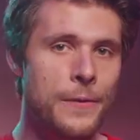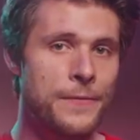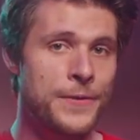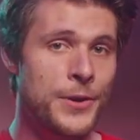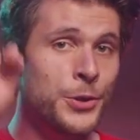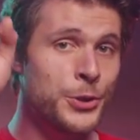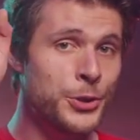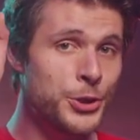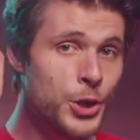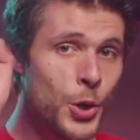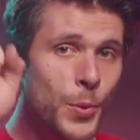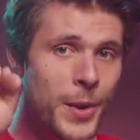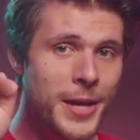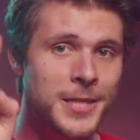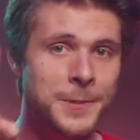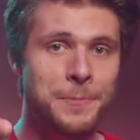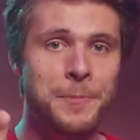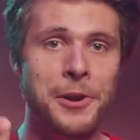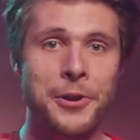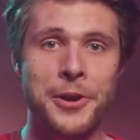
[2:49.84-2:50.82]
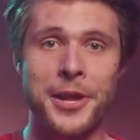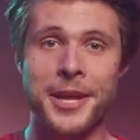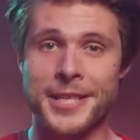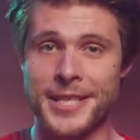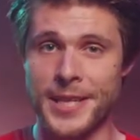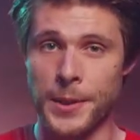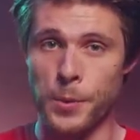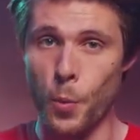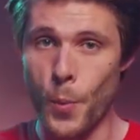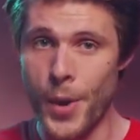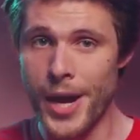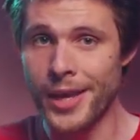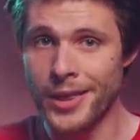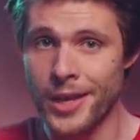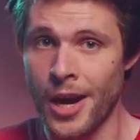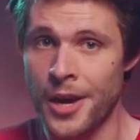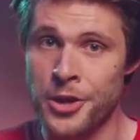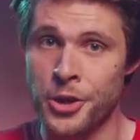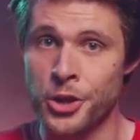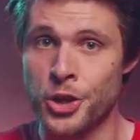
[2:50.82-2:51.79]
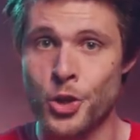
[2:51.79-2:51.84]
if you do experience some wiggle
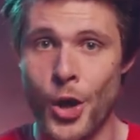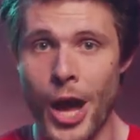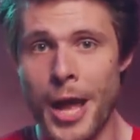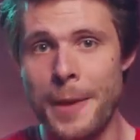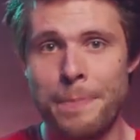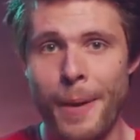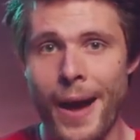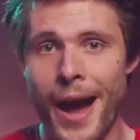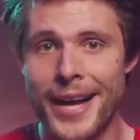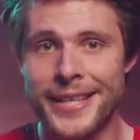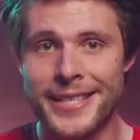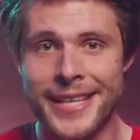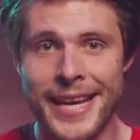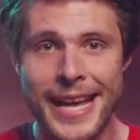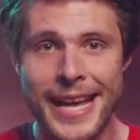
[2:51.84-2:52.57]
on your tripod,